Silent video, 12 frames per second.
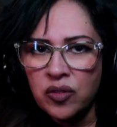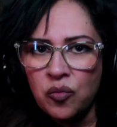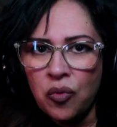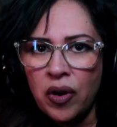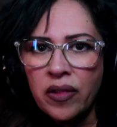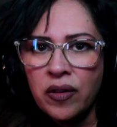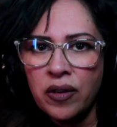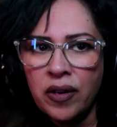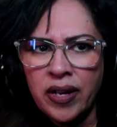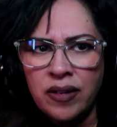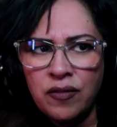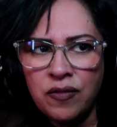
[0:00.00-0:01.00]
his
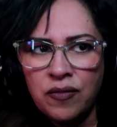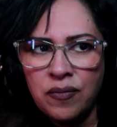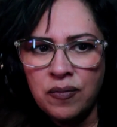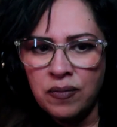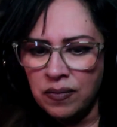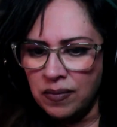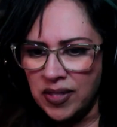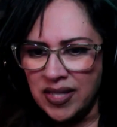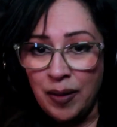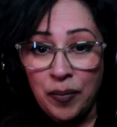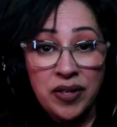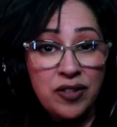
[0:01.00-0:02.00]
brother and
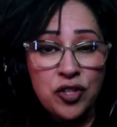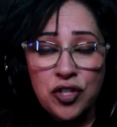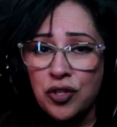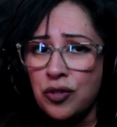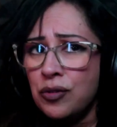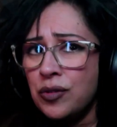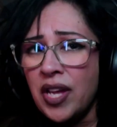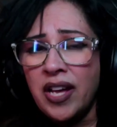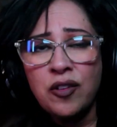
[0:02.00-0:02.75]
step in his shoes?